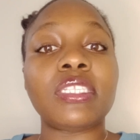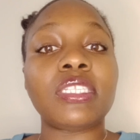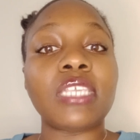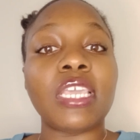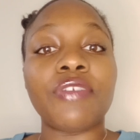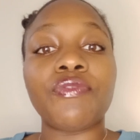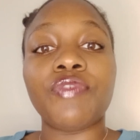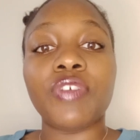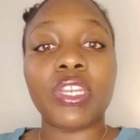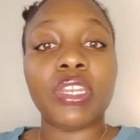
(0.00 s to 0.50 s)

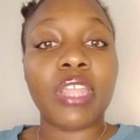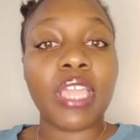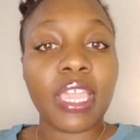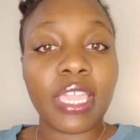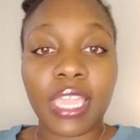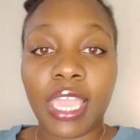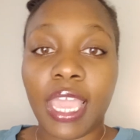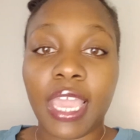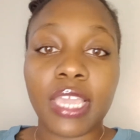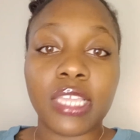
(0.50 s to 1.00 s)
sick for
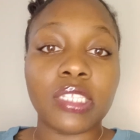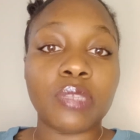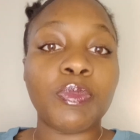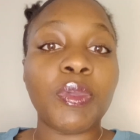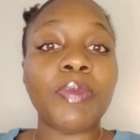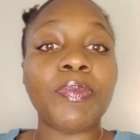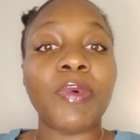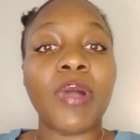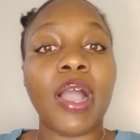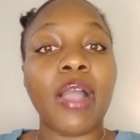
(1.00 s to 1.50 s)
decades,
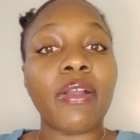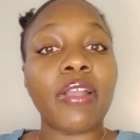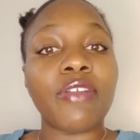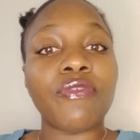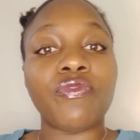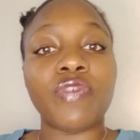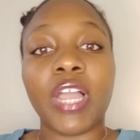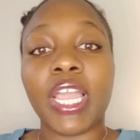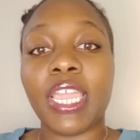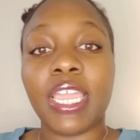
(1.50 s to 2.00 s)
people out here
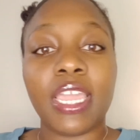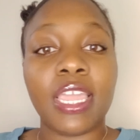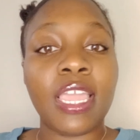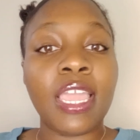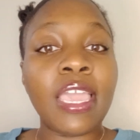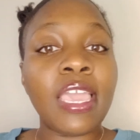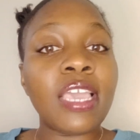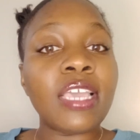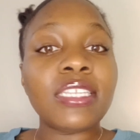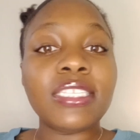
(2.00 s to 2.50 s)

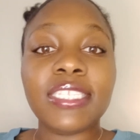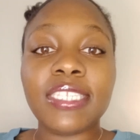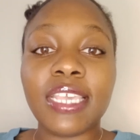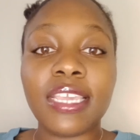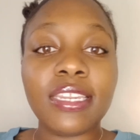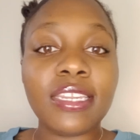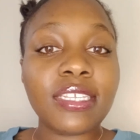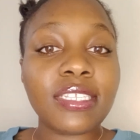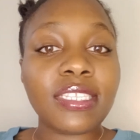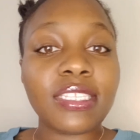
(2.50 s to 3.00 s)
fighting
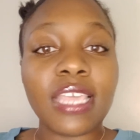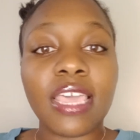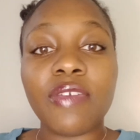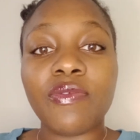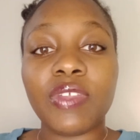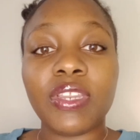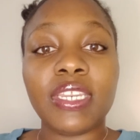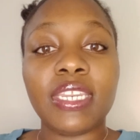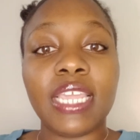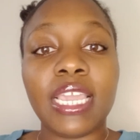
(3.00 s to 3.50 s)
10 to
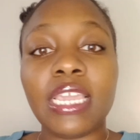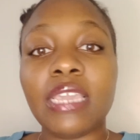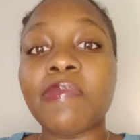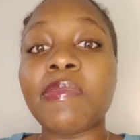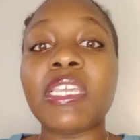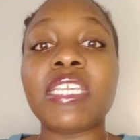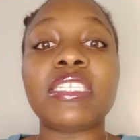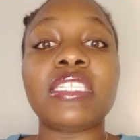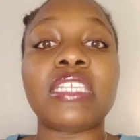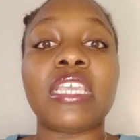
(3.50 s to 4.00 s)
7
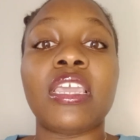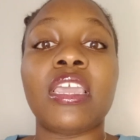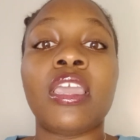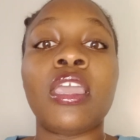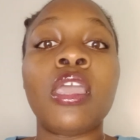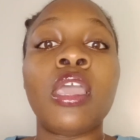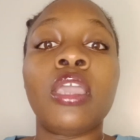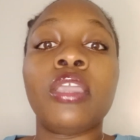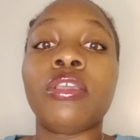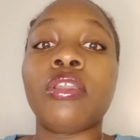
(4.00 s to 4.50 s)
demons,
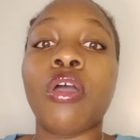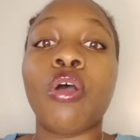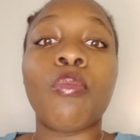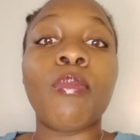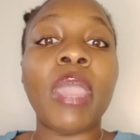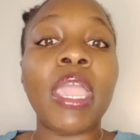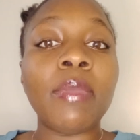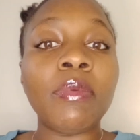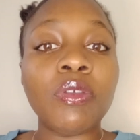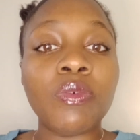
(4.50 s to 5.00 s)
and, you know,
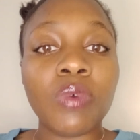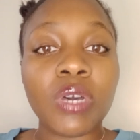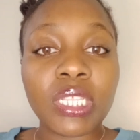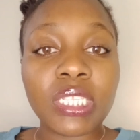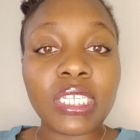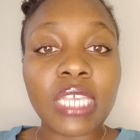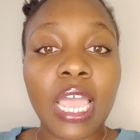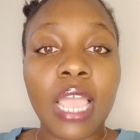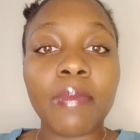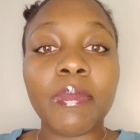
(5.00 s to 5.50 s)
maybe
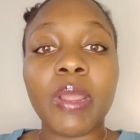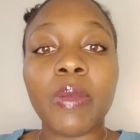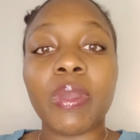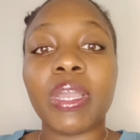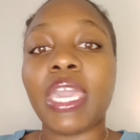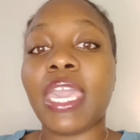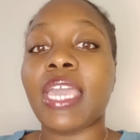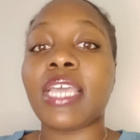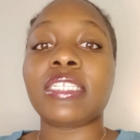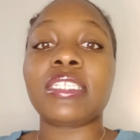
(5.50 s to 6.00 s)
one time they were
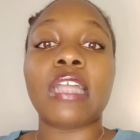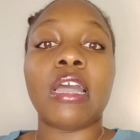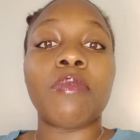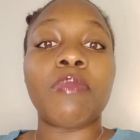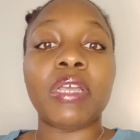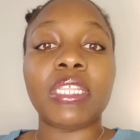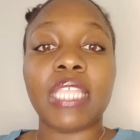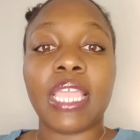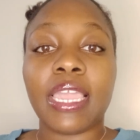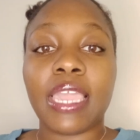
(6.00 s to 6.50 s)
cast out,
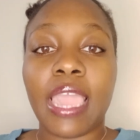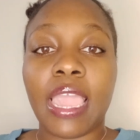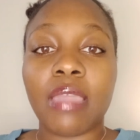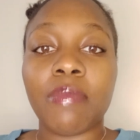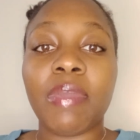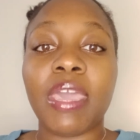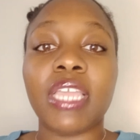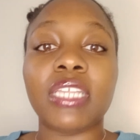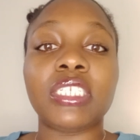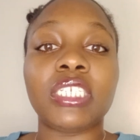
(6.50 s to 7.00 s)
but they
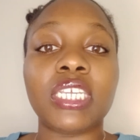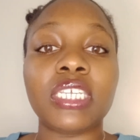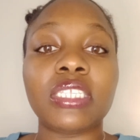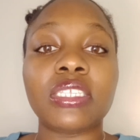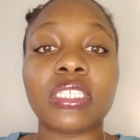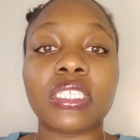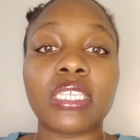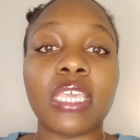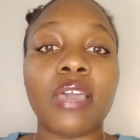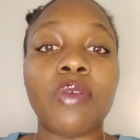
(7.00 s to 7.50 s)
came back.
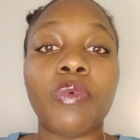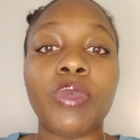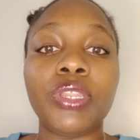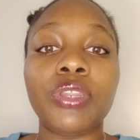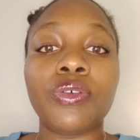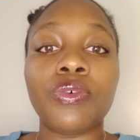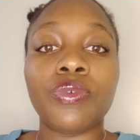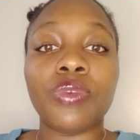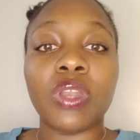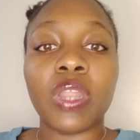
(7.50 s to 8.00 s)
Jesus said, we
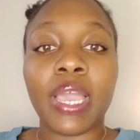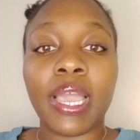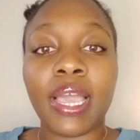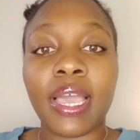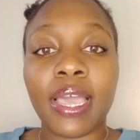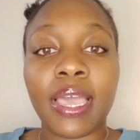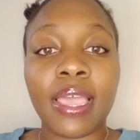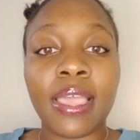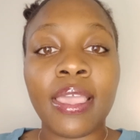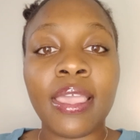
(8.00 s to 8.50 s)
do
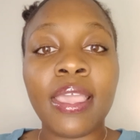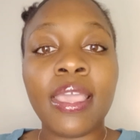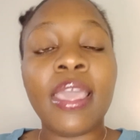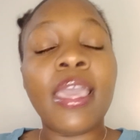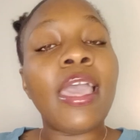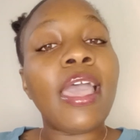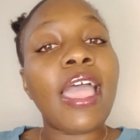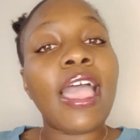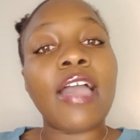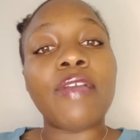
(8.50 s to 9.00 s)
not
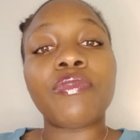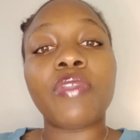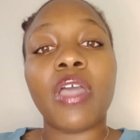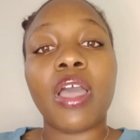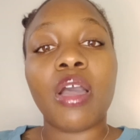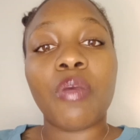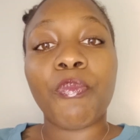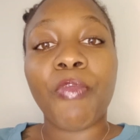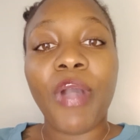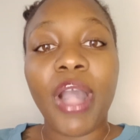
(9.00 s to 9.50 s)
have
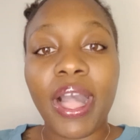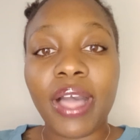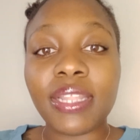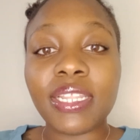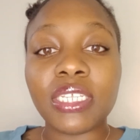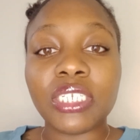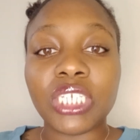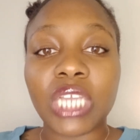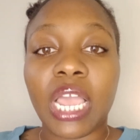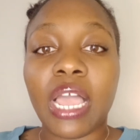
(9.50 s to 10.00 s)
to
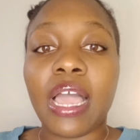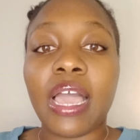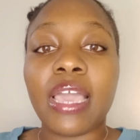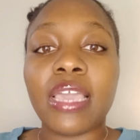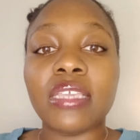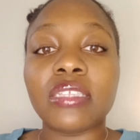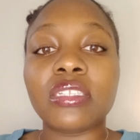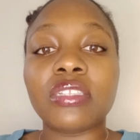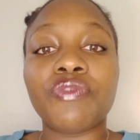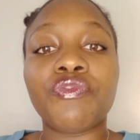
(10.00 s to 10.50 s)

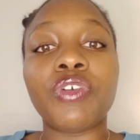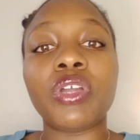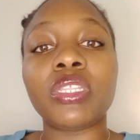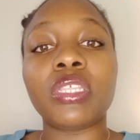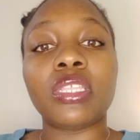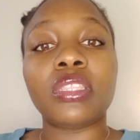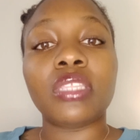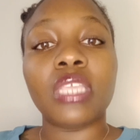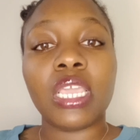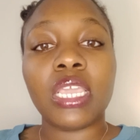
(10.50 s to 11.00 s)
apologize for
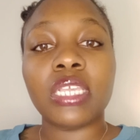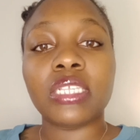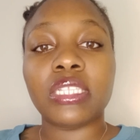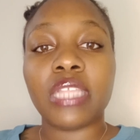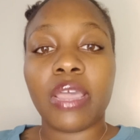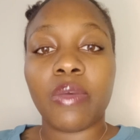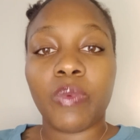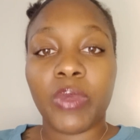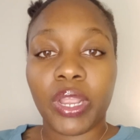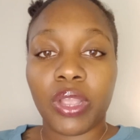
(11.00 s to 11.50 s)
the things
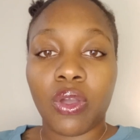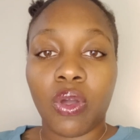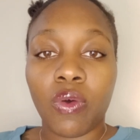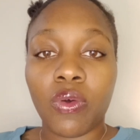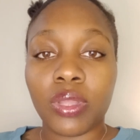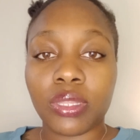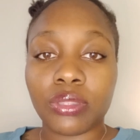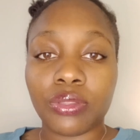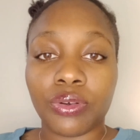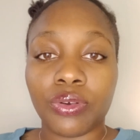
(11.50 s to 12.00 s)
that we're
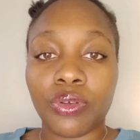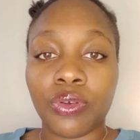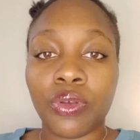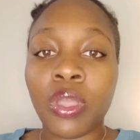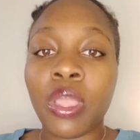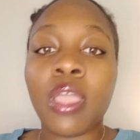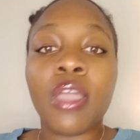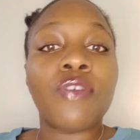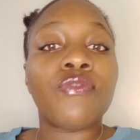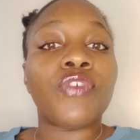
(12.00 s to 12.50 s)
going through,
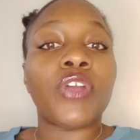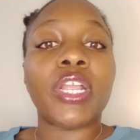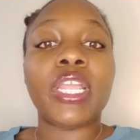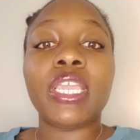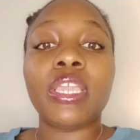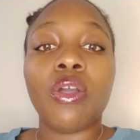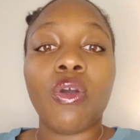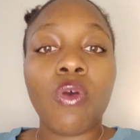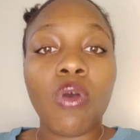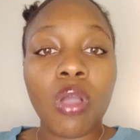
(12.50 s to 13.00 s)
for
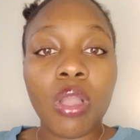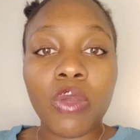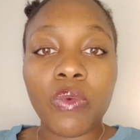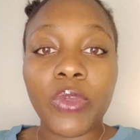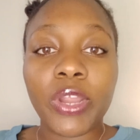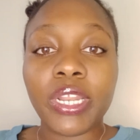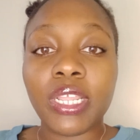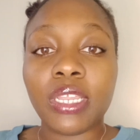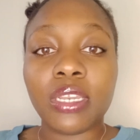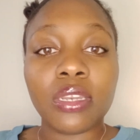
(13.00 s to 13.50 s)
he
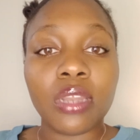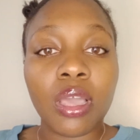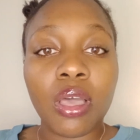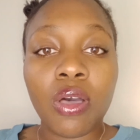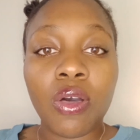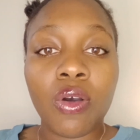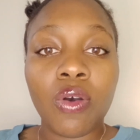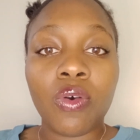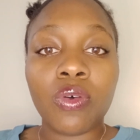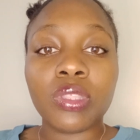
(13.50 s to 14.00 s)
already
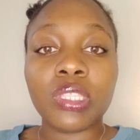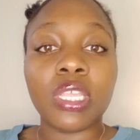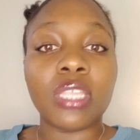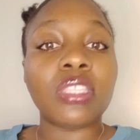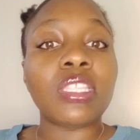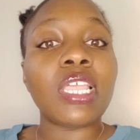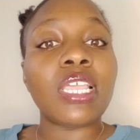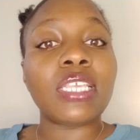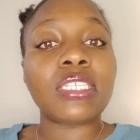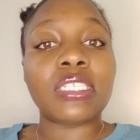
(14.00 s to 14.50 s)
know
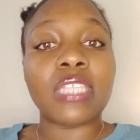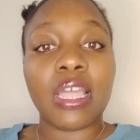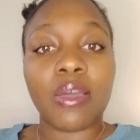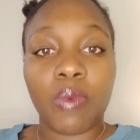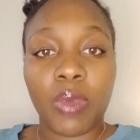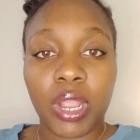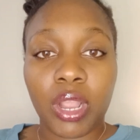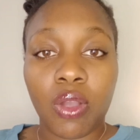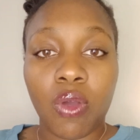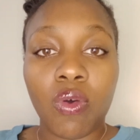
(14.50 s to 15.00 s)
the things that
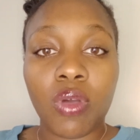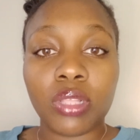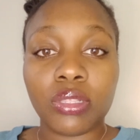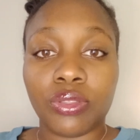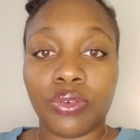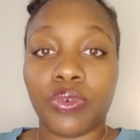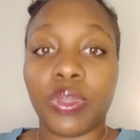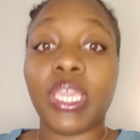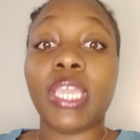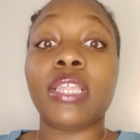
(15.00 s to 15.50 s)
we're going
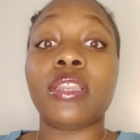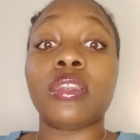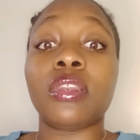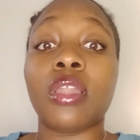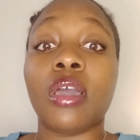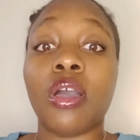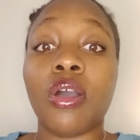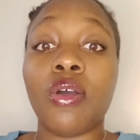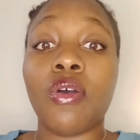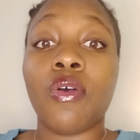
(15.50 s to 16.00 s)
through. He
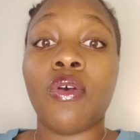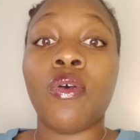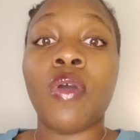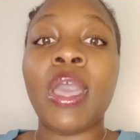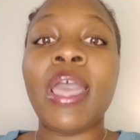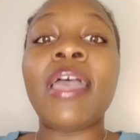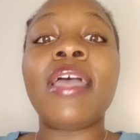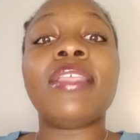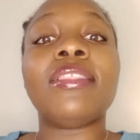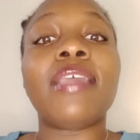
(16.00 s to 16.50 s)

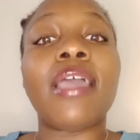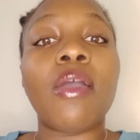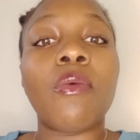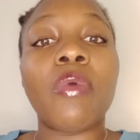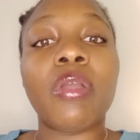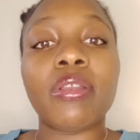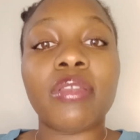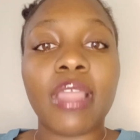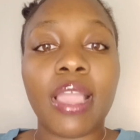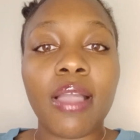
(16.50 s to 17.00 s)
know that
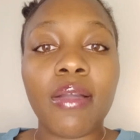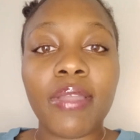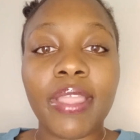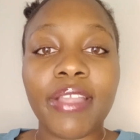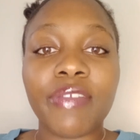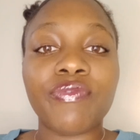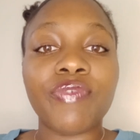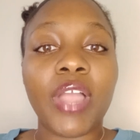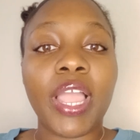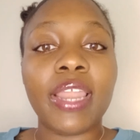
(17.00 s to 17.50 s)
we're down
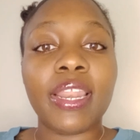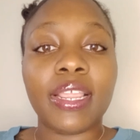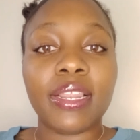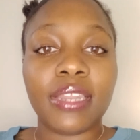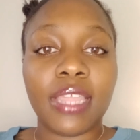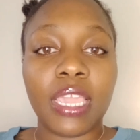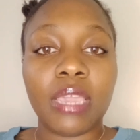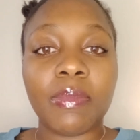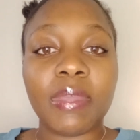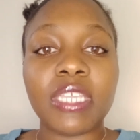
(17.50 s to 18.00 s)
here fighting
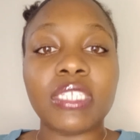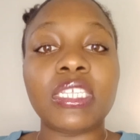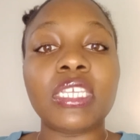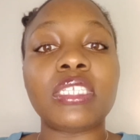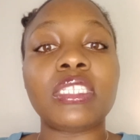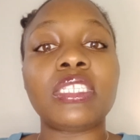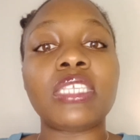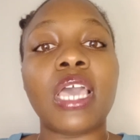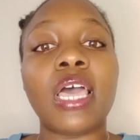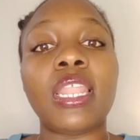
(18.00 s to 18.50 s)
demons.
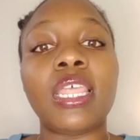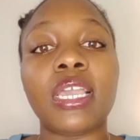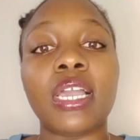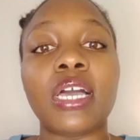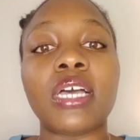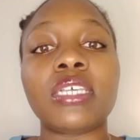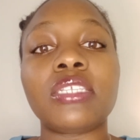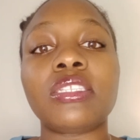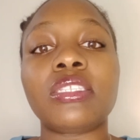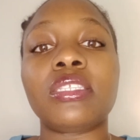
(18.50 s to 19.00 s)
He's telling
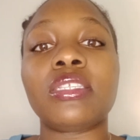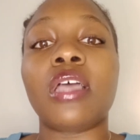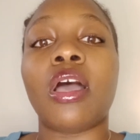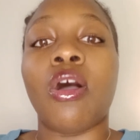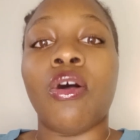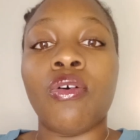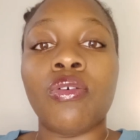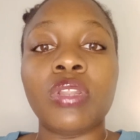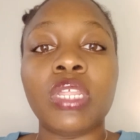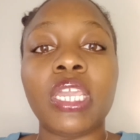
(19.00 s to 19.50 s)
us
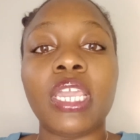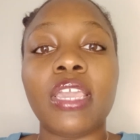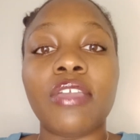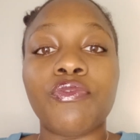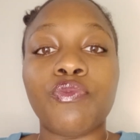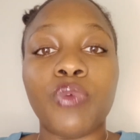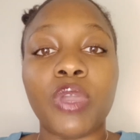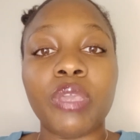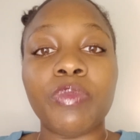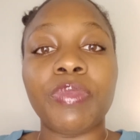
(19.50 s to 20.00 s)
only
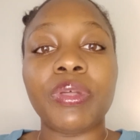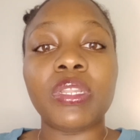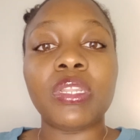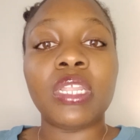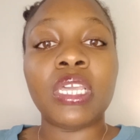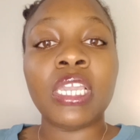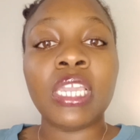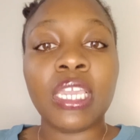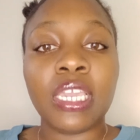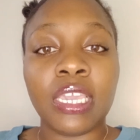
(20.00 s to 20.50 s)
if we
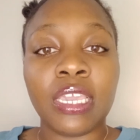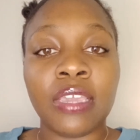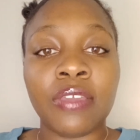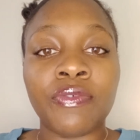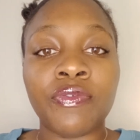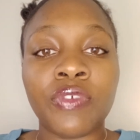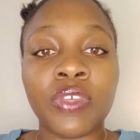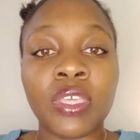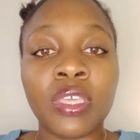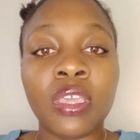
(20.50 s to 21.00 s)

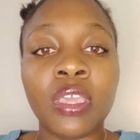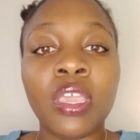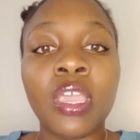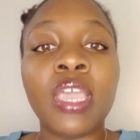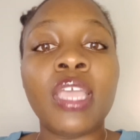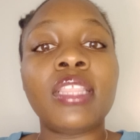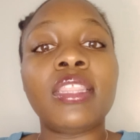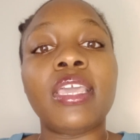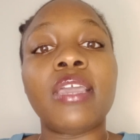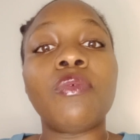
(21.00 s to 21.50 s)
believe,
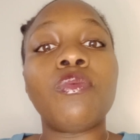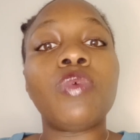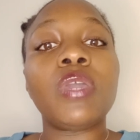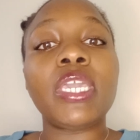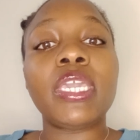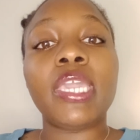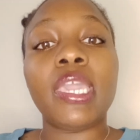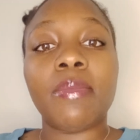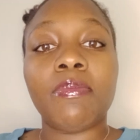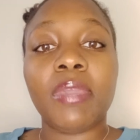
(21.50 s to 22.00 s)
then
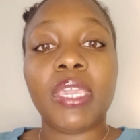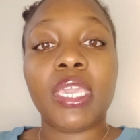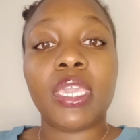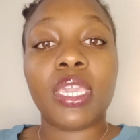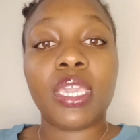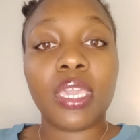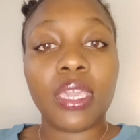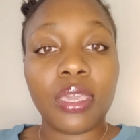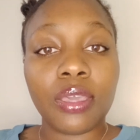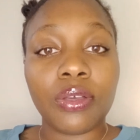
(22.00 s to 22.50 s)
we can be
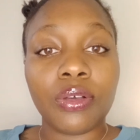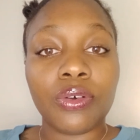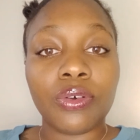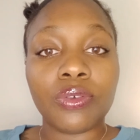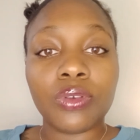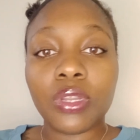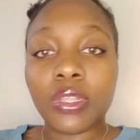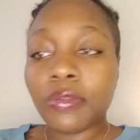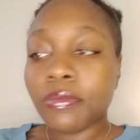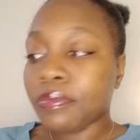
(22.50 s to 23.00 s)

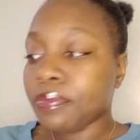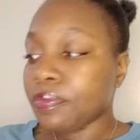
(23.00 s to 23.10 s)
healed.